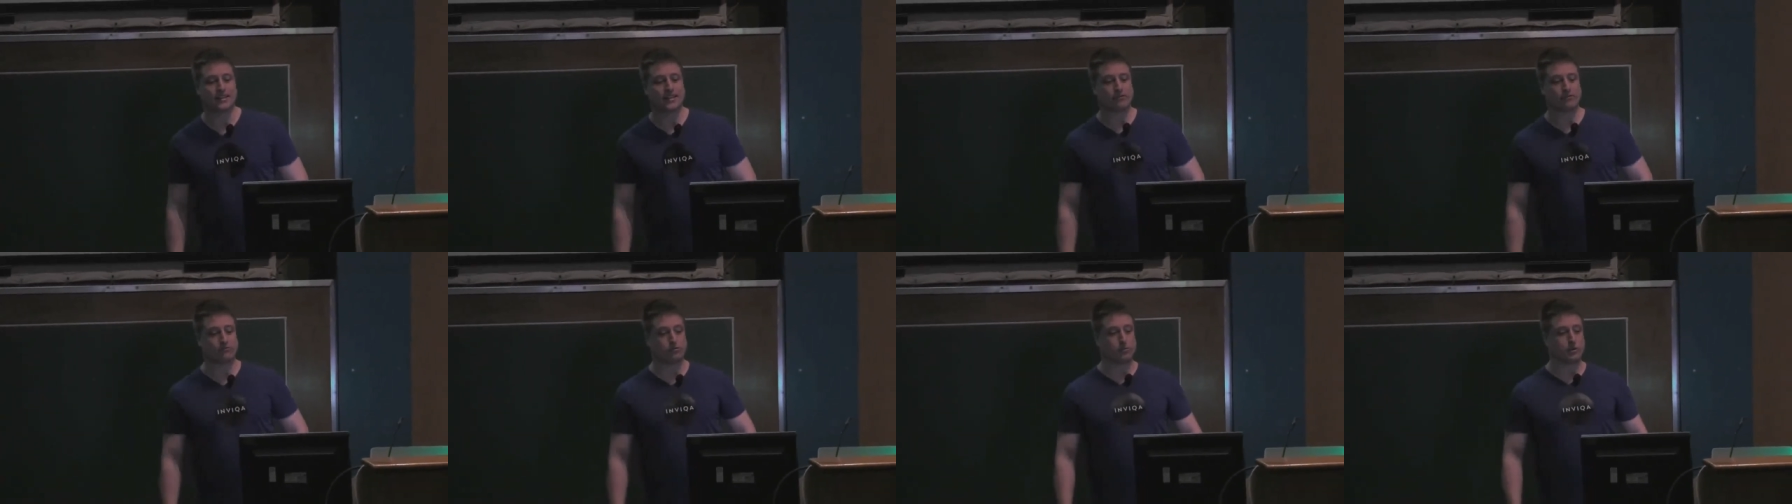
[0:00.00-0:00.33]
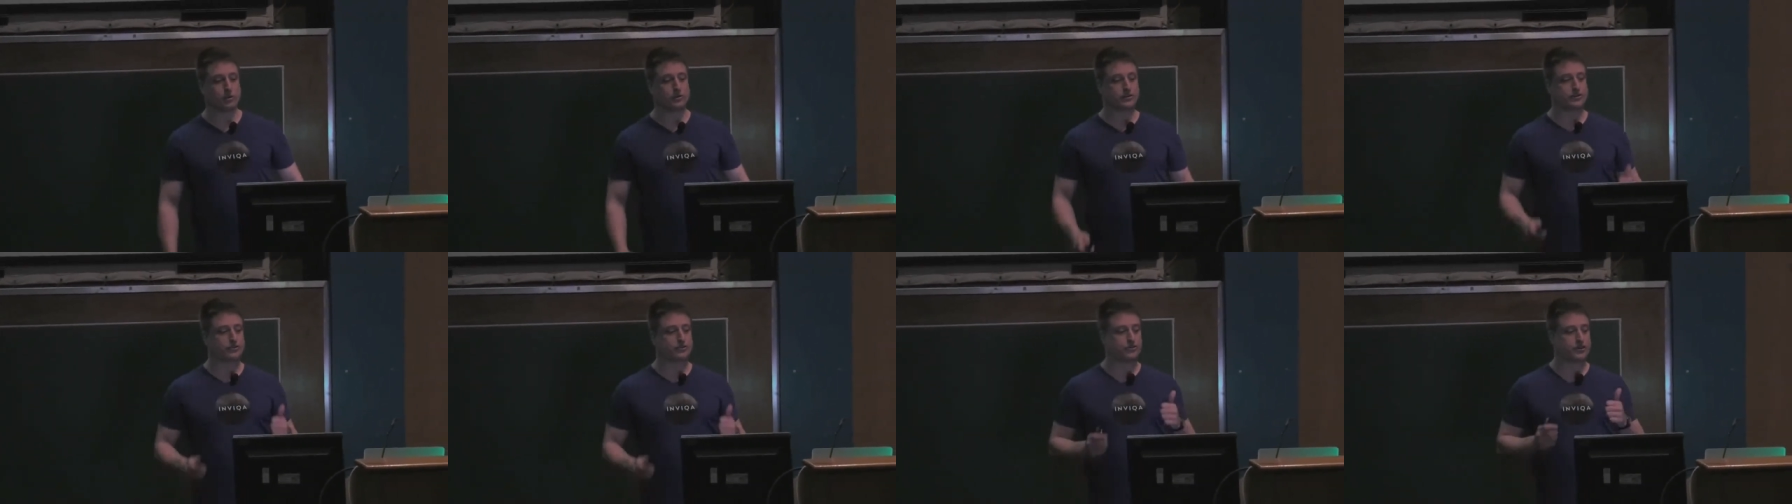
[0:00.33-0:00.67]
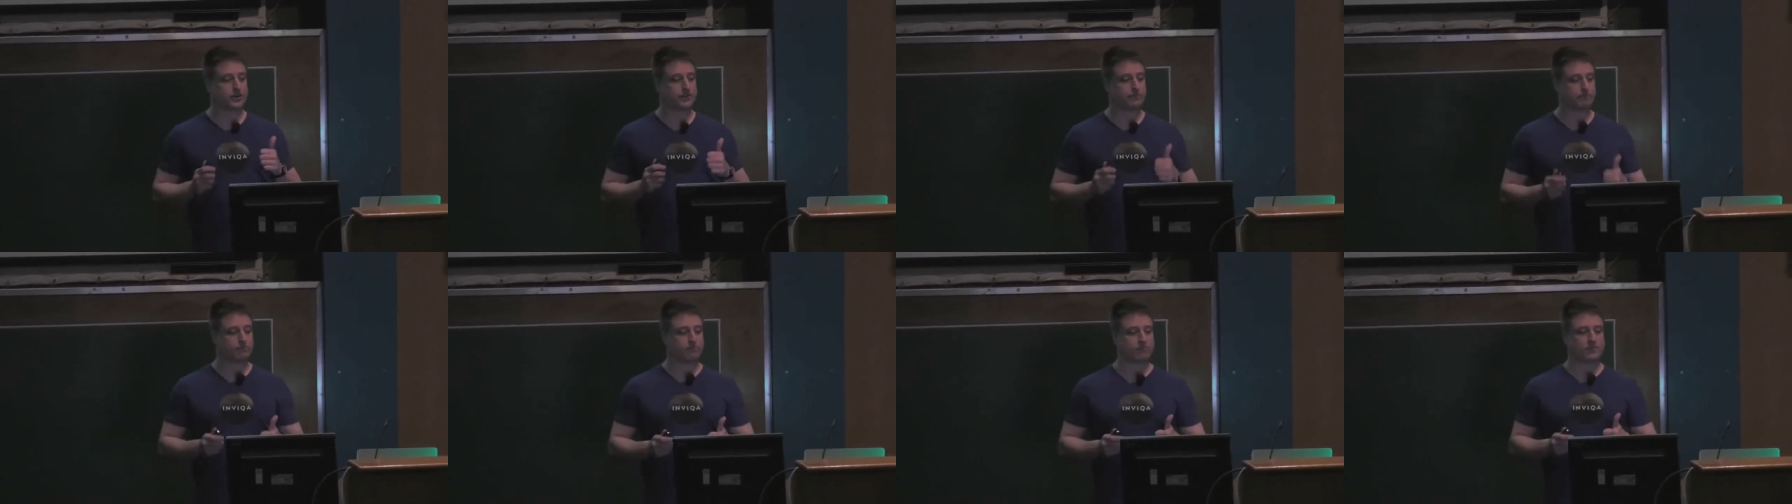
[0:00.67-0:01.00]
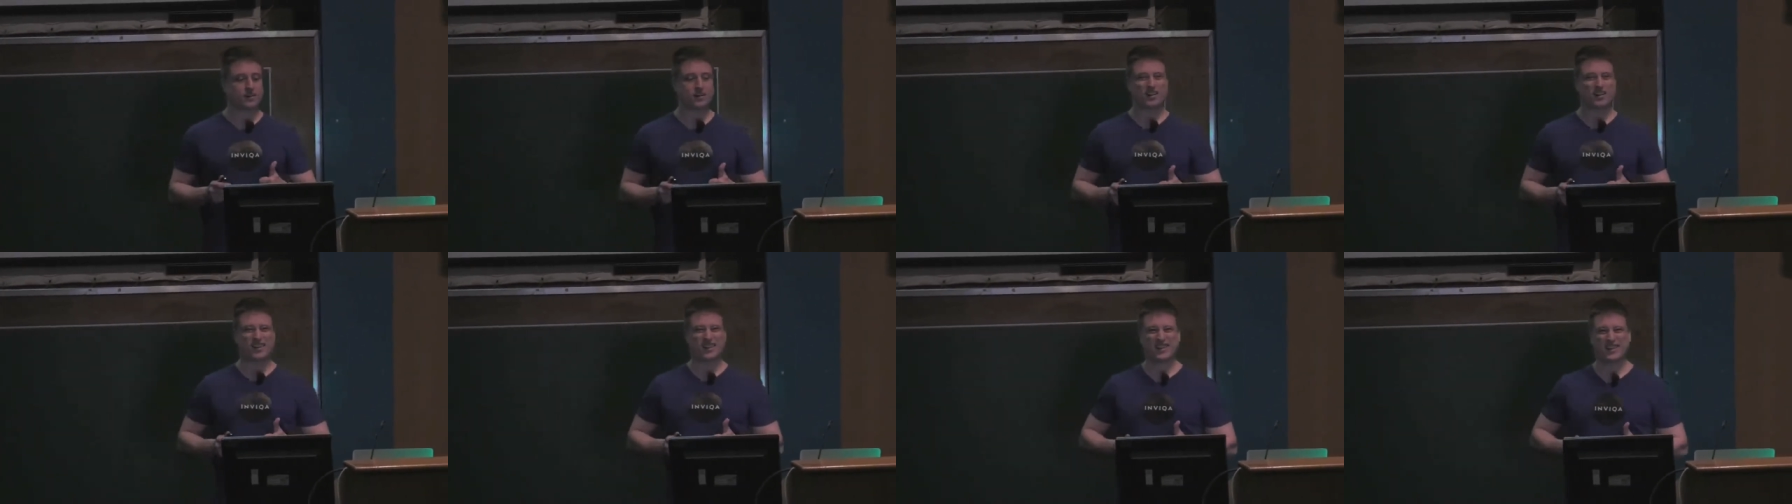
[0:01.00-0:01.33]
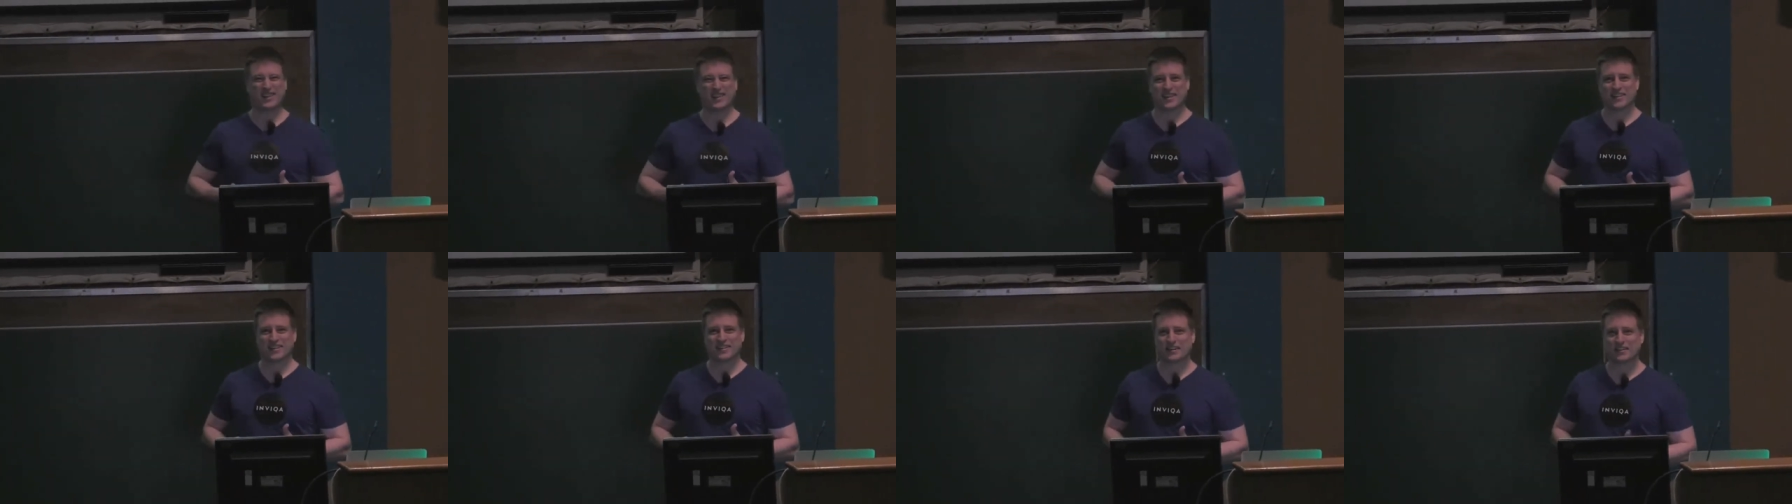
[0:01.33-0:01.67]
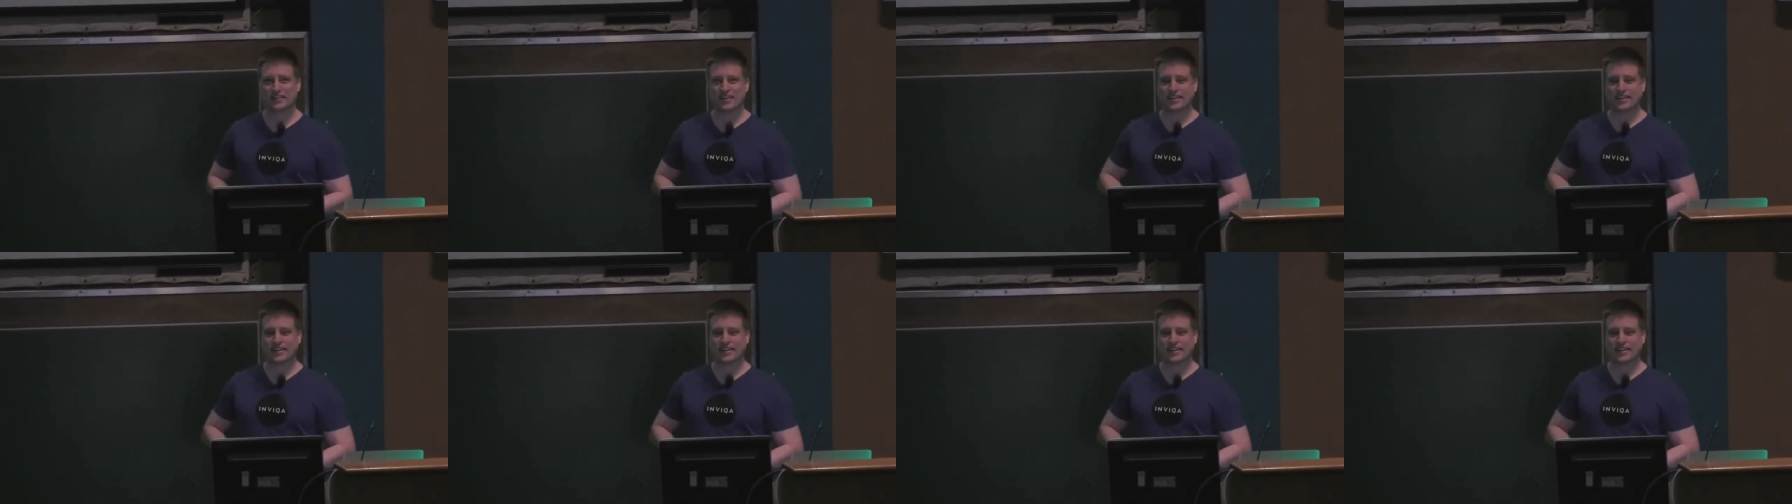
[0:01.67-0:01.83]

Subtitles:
Git repository. So